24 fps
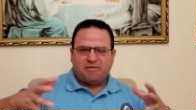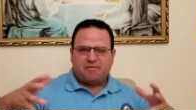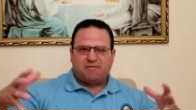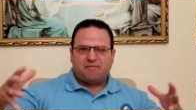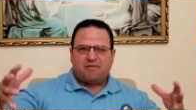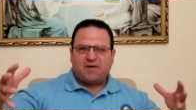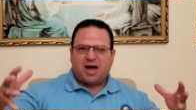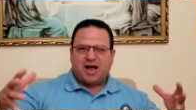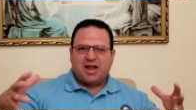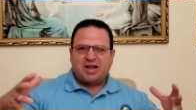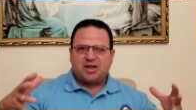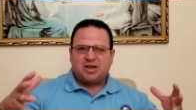
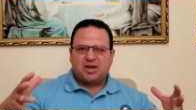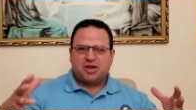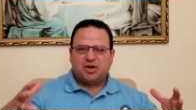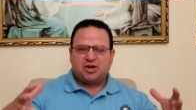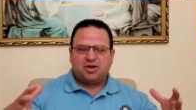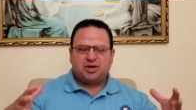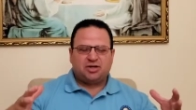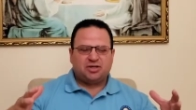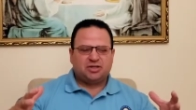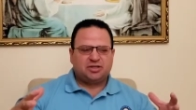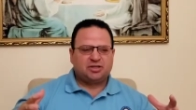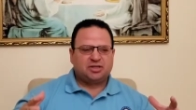5
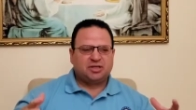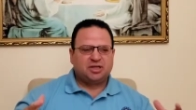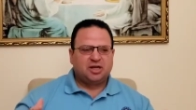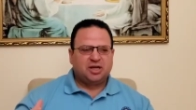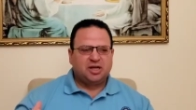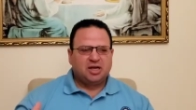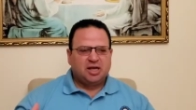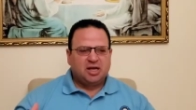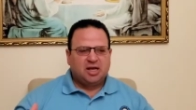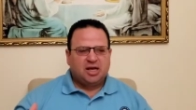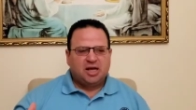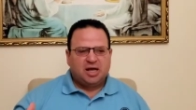years,
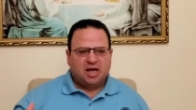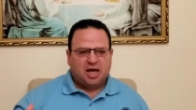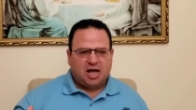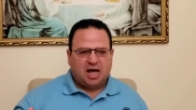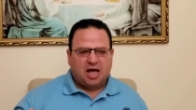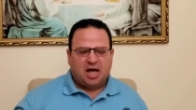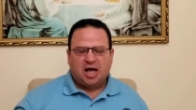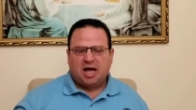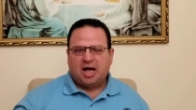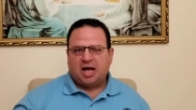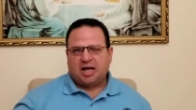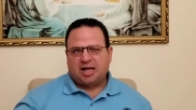
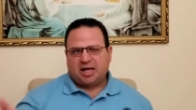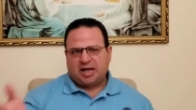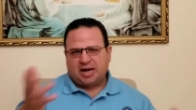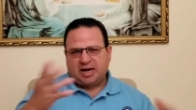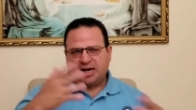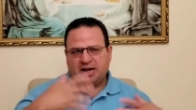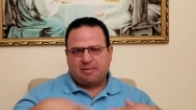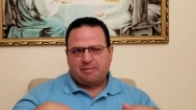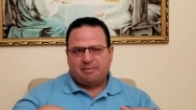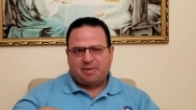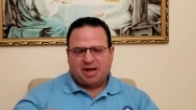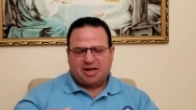I've got to
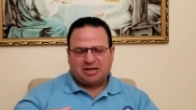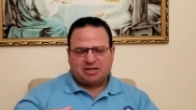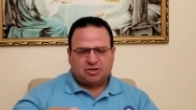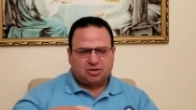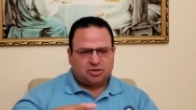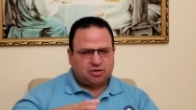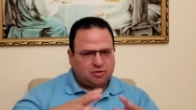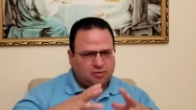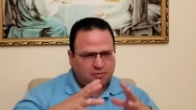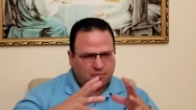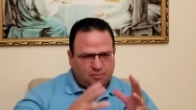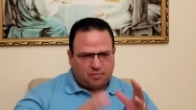get back
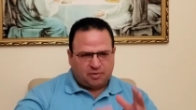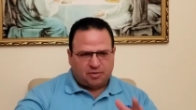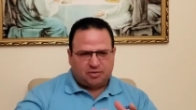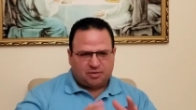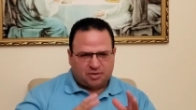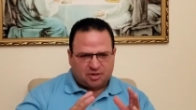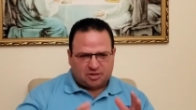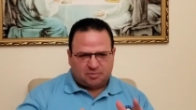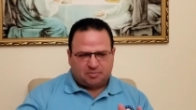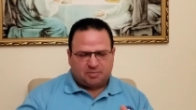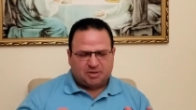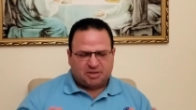to you with
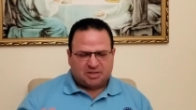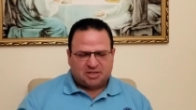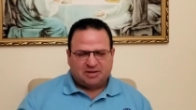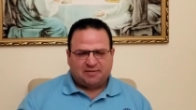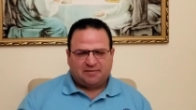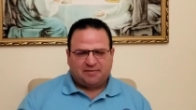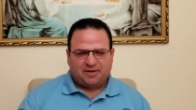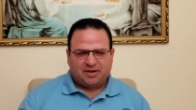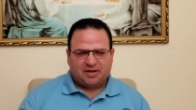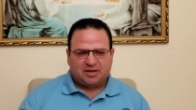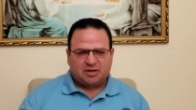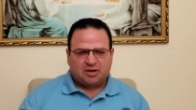the
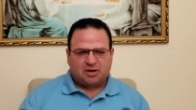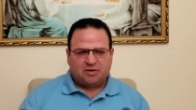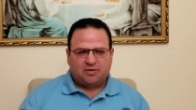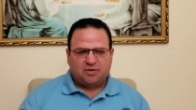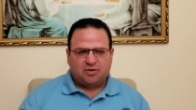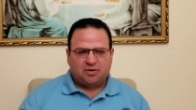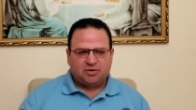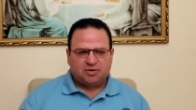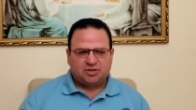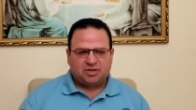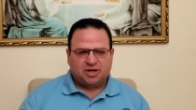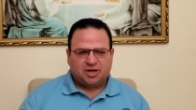specific of
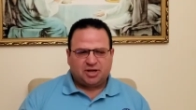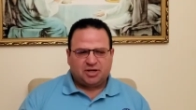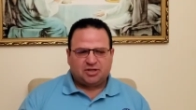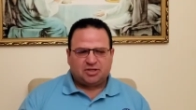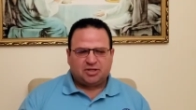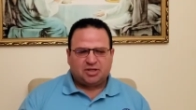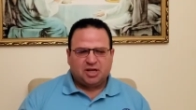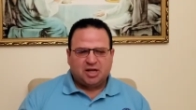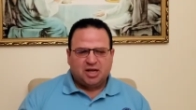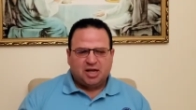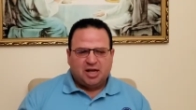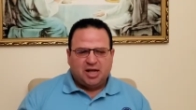those years.